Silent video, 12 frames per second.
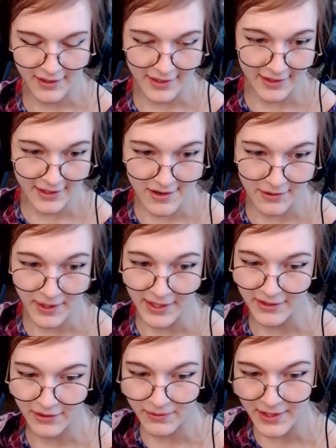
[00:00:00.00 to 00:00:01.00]
the UI
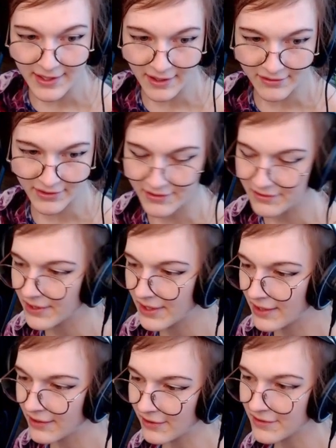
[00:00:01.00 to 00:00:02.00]
to read off of
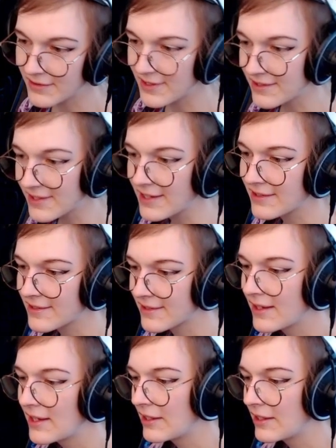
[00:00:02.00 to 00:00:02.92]
all of these states.